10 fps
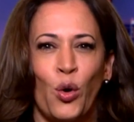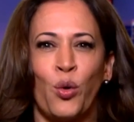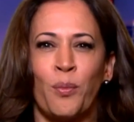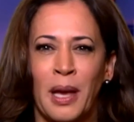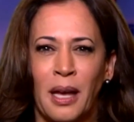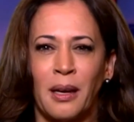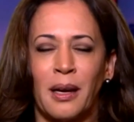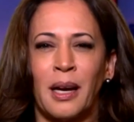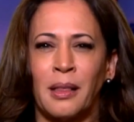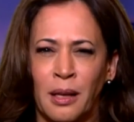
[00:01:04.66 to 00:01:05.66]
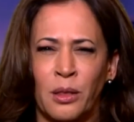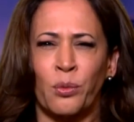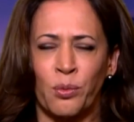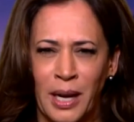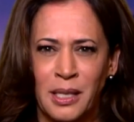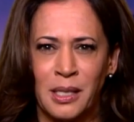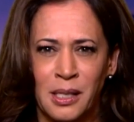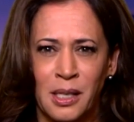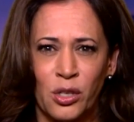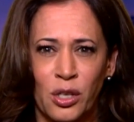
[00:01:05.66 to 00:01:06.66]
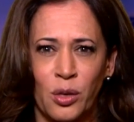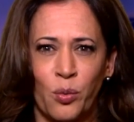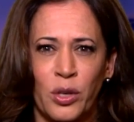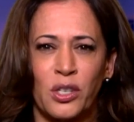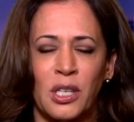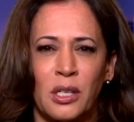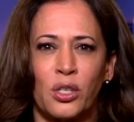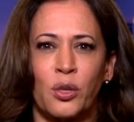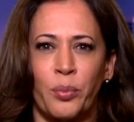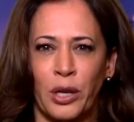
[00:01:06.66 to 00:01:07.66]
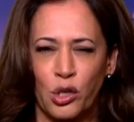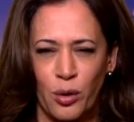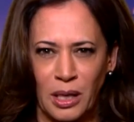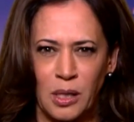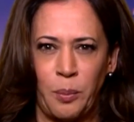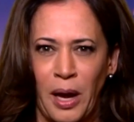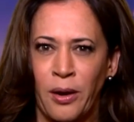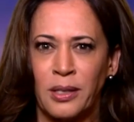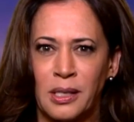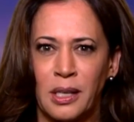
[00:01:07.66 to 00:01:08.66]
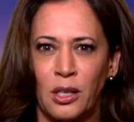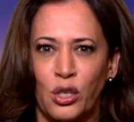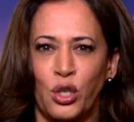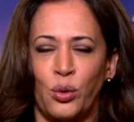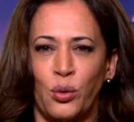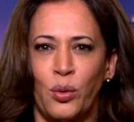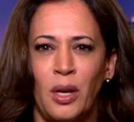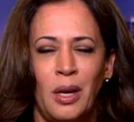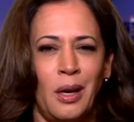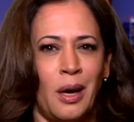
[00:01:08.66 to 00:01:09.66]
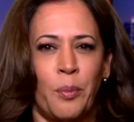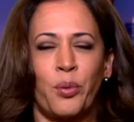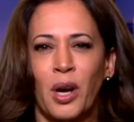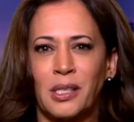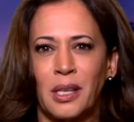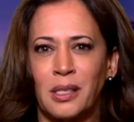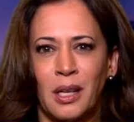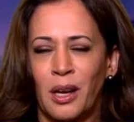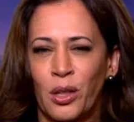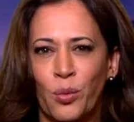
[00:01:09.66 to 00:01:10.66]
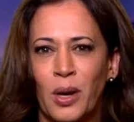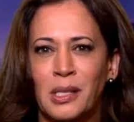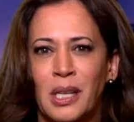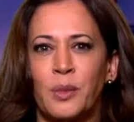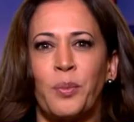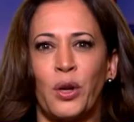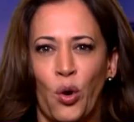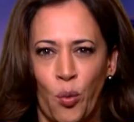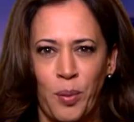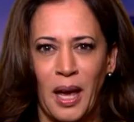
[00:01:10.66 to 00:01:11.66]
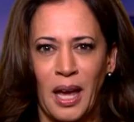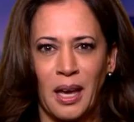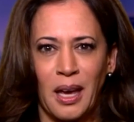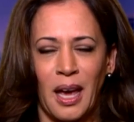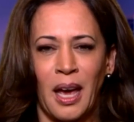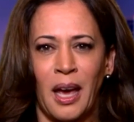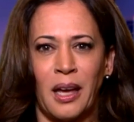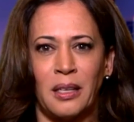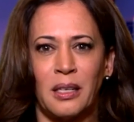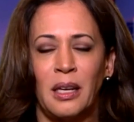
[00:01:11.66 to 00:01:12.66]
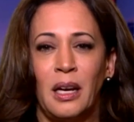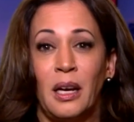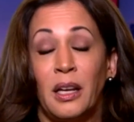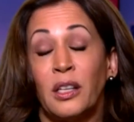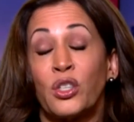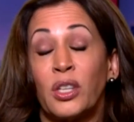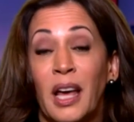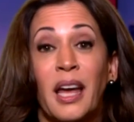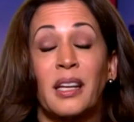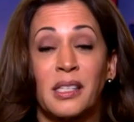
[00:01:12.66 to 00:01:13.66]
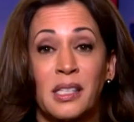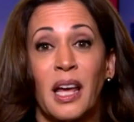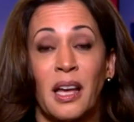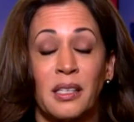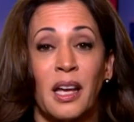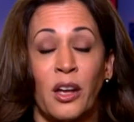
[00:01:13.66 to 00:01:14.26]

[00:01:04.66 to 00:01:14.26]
who made, I think, the right decision, which is to bring transparency to a process that otherwise has been opaque. And to that extent,